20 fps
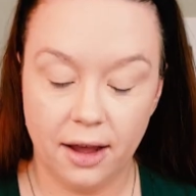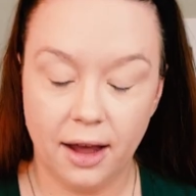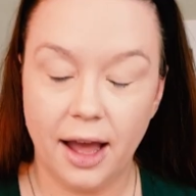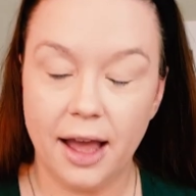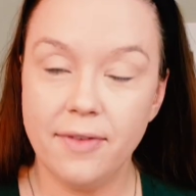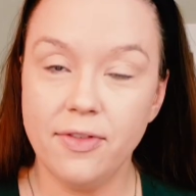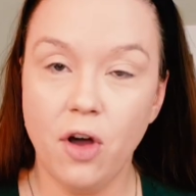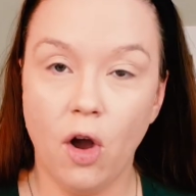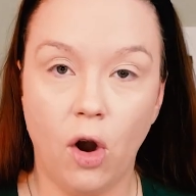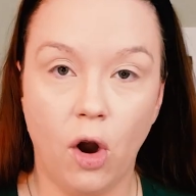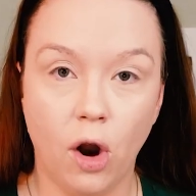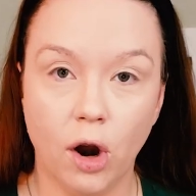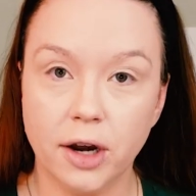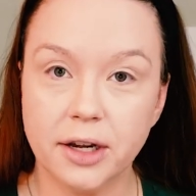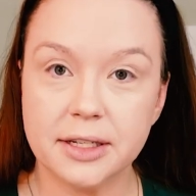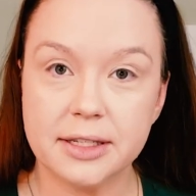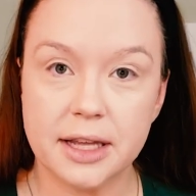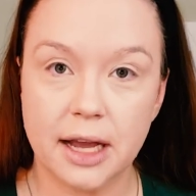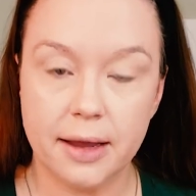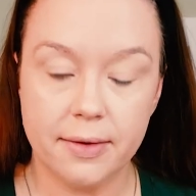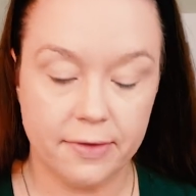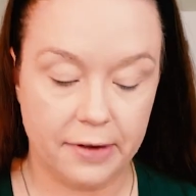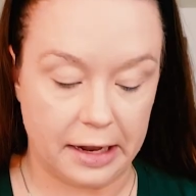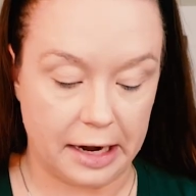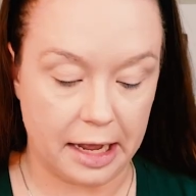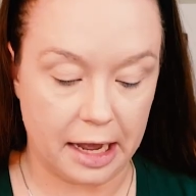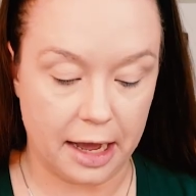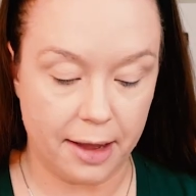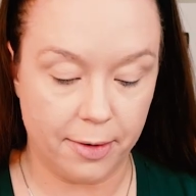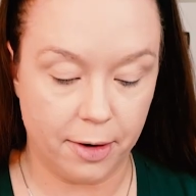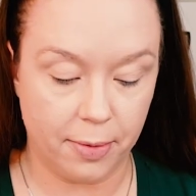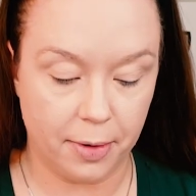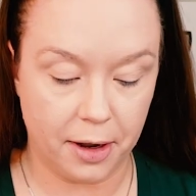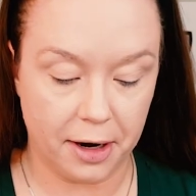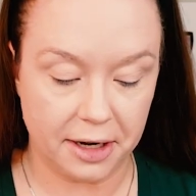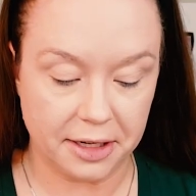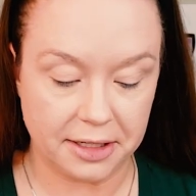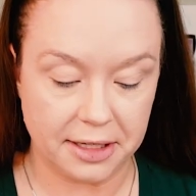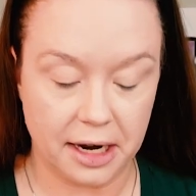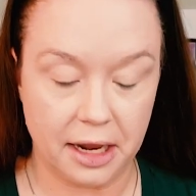I have the hardest time finding eyebrow
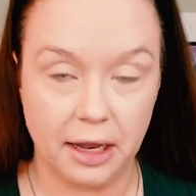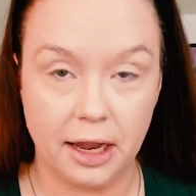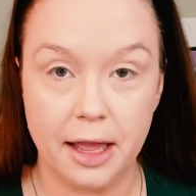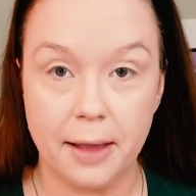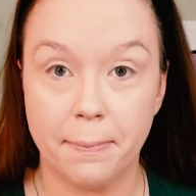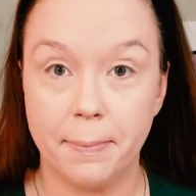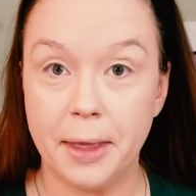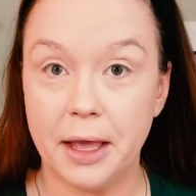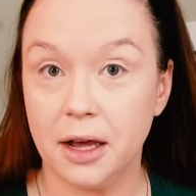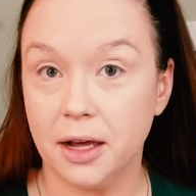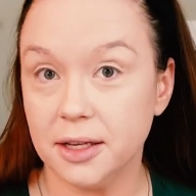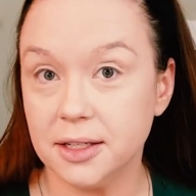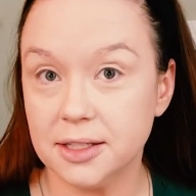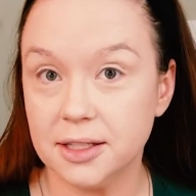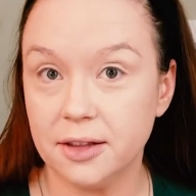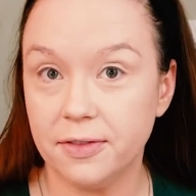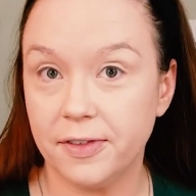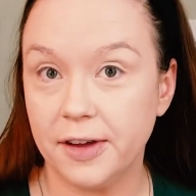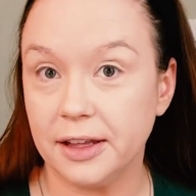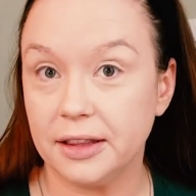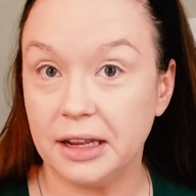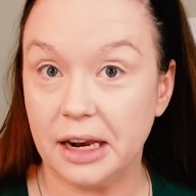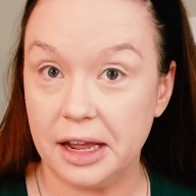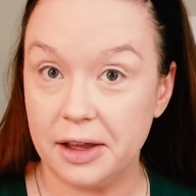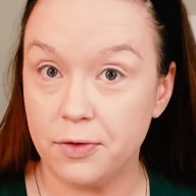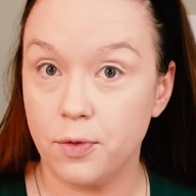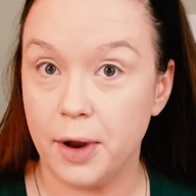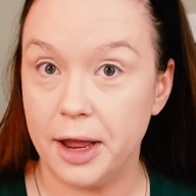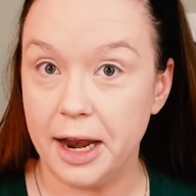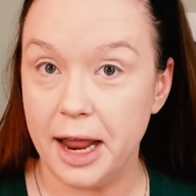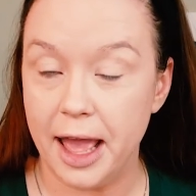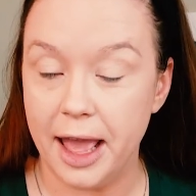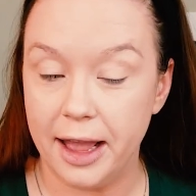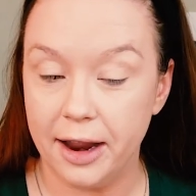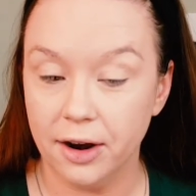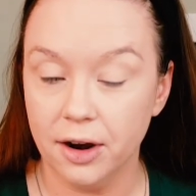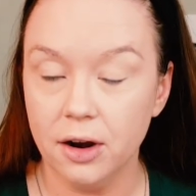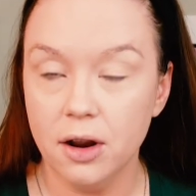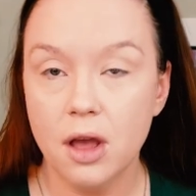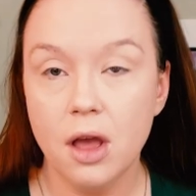products that I like because of the fact that I have red
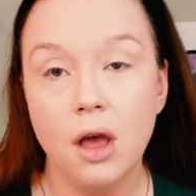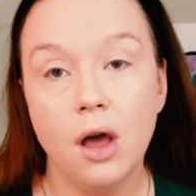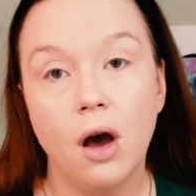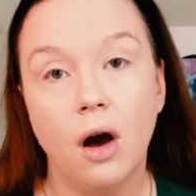hair.